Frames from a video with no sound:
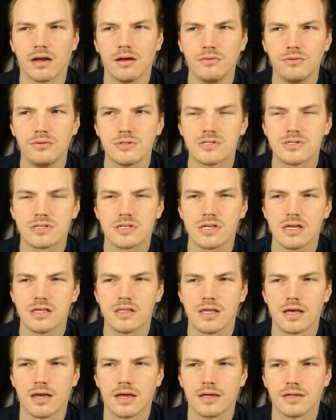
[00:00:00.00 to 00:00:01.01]
I would say
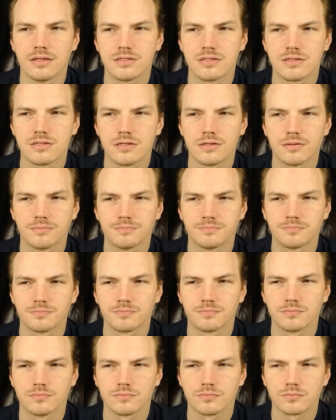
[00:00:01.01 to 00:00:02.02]
that
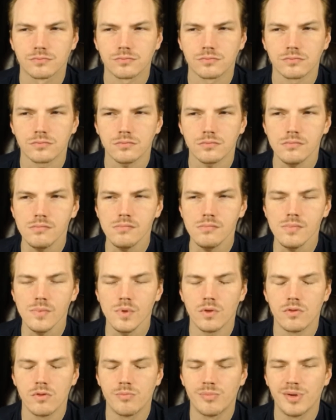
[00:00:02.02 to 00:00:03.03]

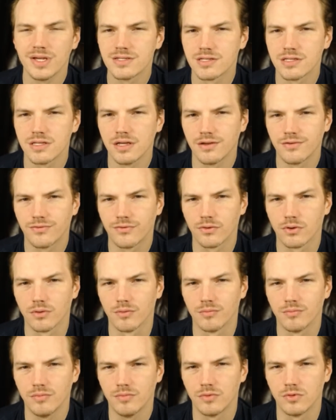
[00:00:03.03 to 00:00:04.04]
the best thing
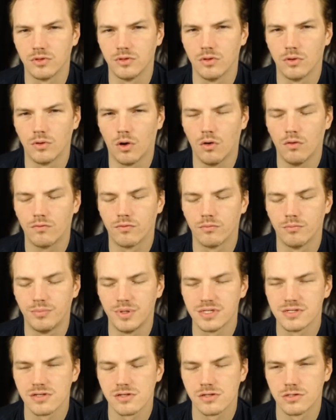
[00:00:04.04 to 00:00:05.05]
for all
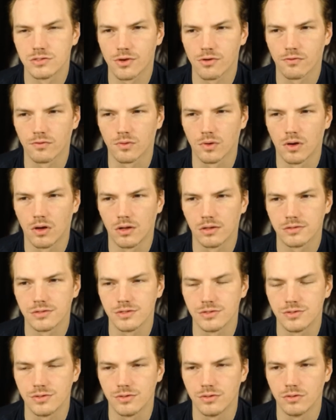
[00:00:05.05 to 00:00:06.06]
businesses overall
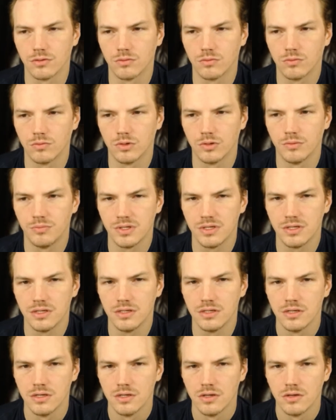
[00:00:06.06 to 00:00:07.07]
to do would
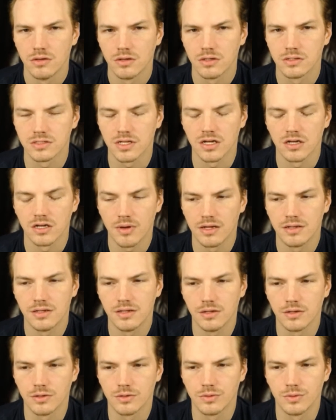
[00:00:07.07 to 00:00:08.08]
be, because I
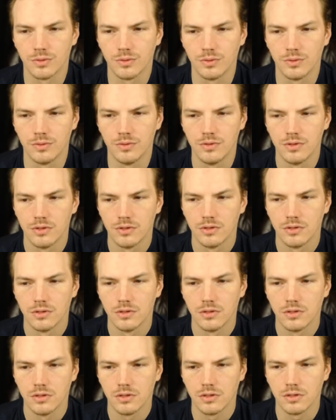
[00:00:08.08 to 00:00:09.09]
did include,
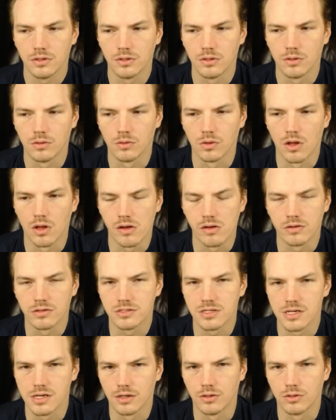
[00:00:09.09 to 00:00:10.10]

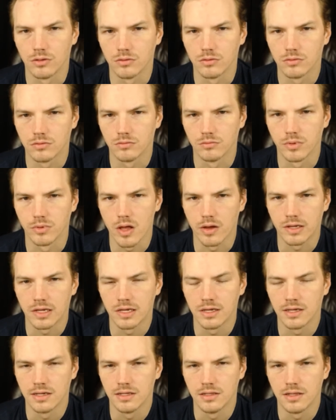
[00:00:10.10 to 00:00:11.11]
Longtail
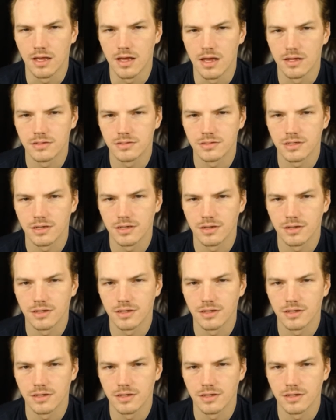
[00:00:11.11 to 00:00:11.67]
blogging in that